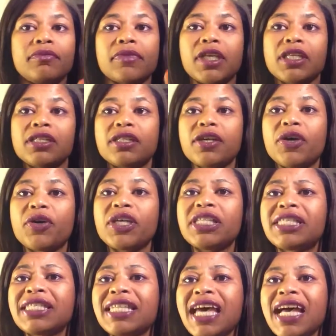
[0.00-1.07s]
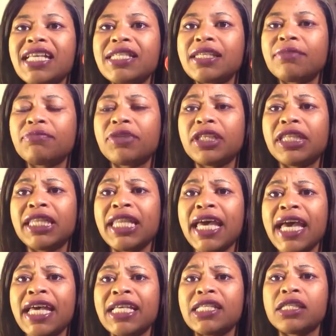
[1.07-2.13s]
so it's not something
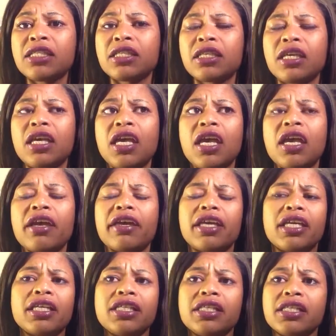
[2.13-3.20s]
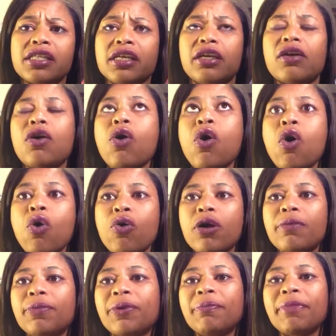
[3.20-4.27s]
that is a
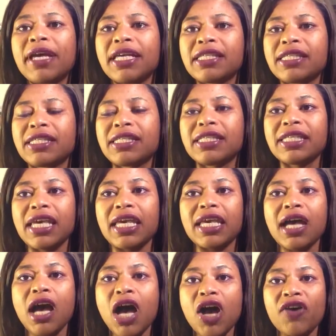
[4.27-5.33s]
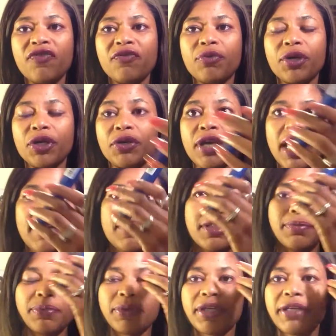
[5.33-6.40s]
horrible mess to take off where you have to
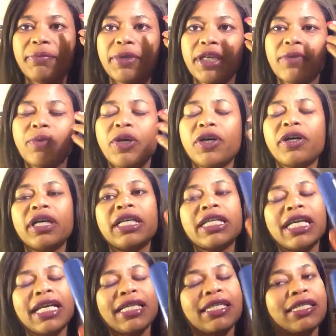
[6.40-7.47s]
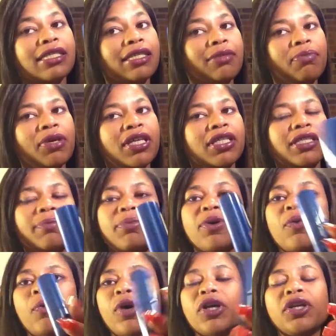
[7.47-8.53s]
pretty much, well, I guess it depends
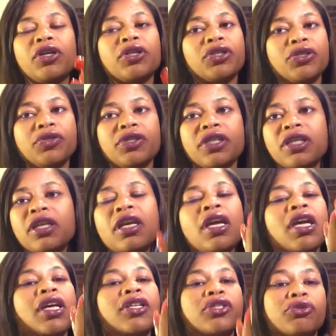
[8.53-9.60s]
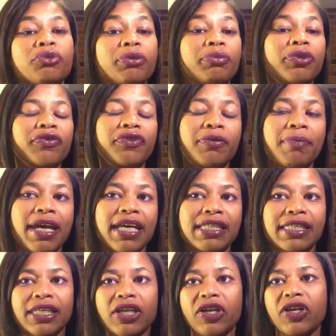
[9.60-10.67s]
upon what you're using to remove the
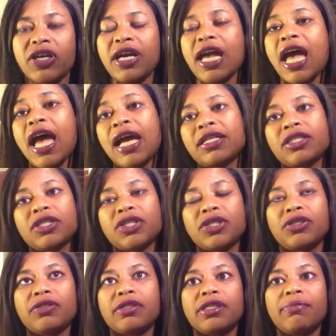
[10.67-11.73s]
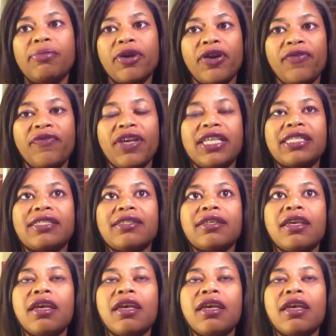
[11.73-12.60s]
mascara. I just used the Bare Face